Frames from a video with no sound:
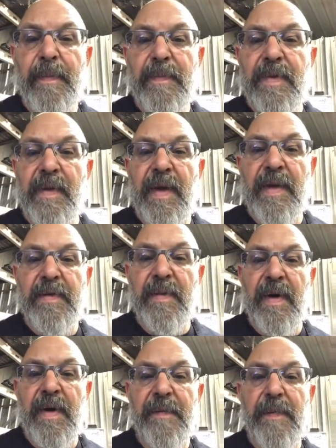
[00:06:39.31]
So that's
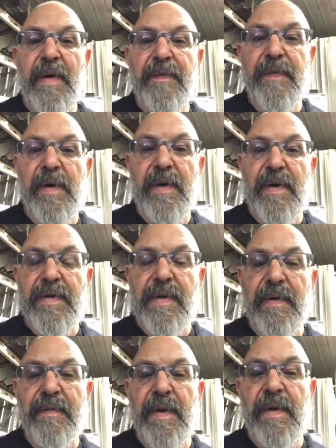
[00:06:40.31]
why I've been focused
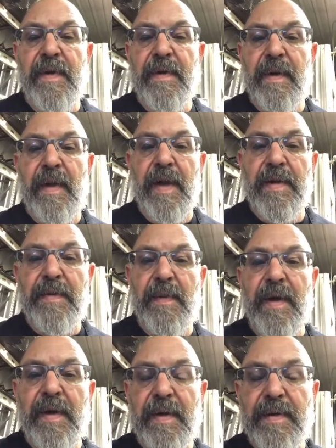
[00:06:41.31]
over here the last
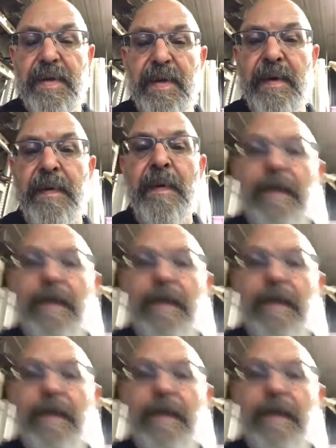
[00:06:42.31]
week or so.